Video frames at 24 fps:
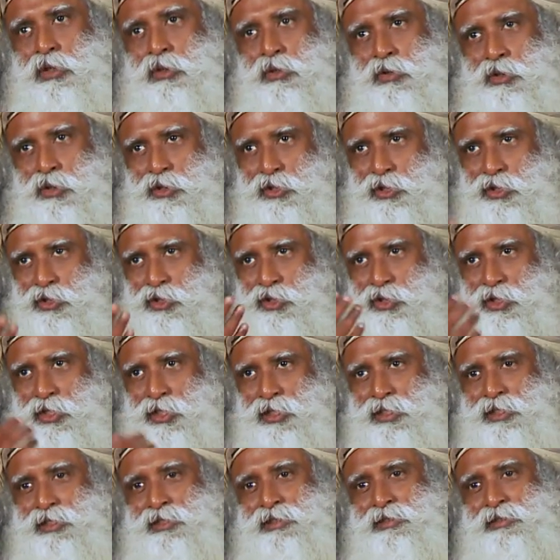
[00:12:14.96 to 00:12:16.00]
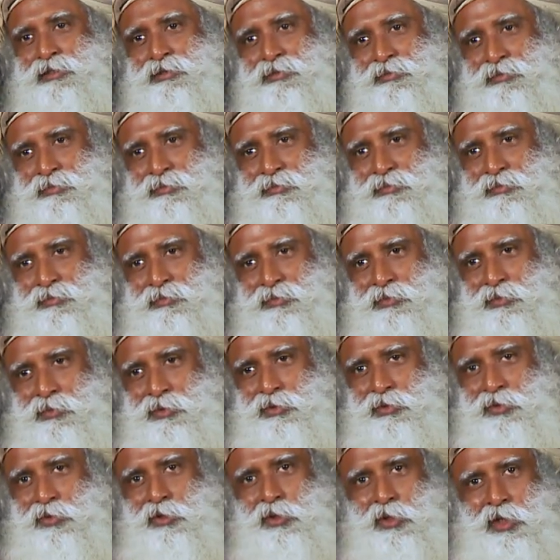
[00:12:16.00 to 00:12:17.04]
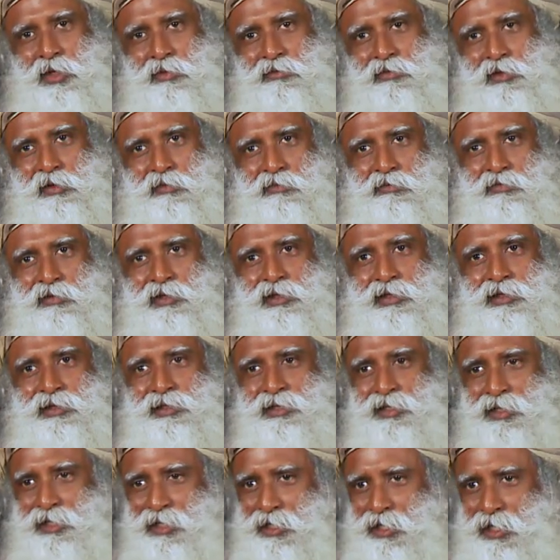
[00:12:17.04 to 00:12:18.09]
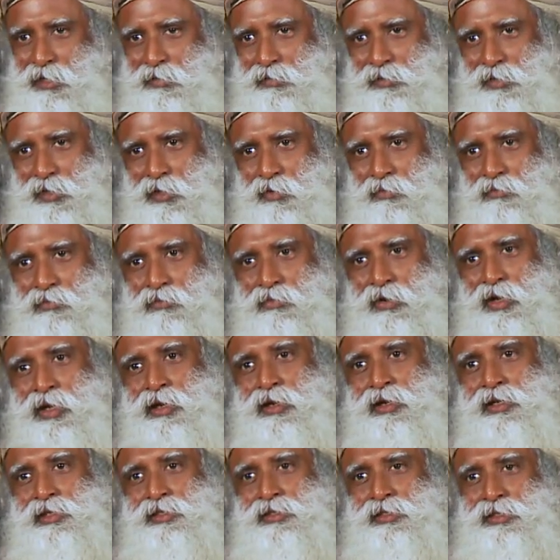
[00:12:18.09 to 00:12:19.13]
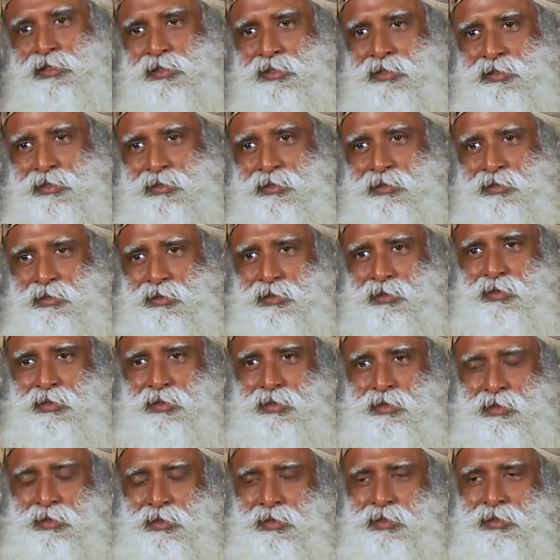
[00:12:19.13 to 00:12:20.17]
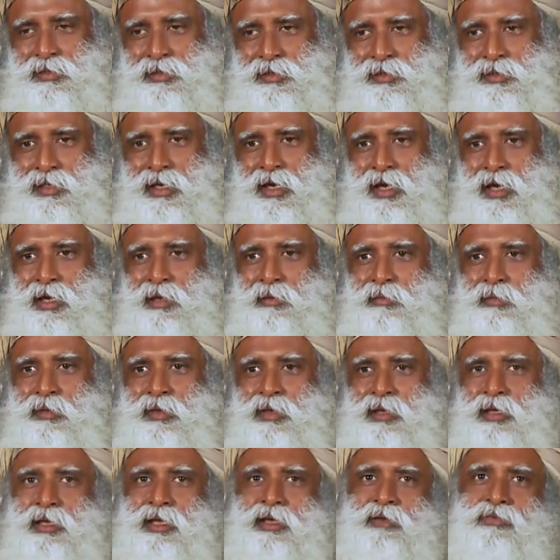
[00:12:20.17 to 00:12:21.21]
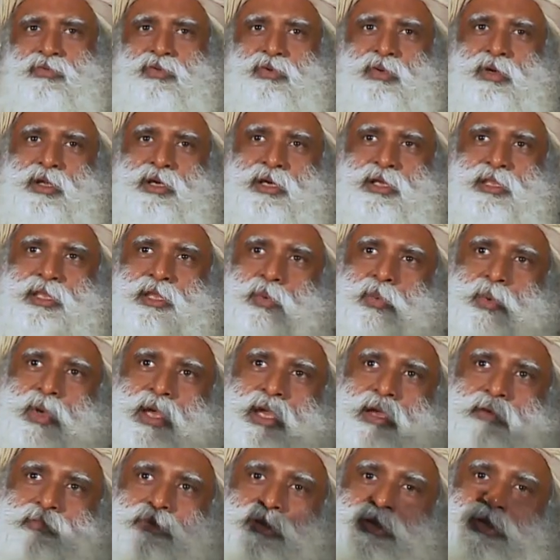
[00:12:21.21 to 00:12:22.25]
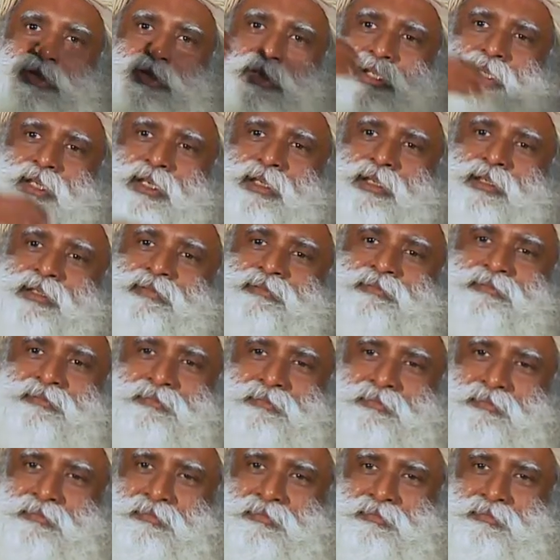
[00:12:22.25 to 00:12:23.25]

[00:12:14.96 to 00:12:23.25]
But look at the tree, you give it filth, it gives out fragrance. It's time. If you learn the way of the tree,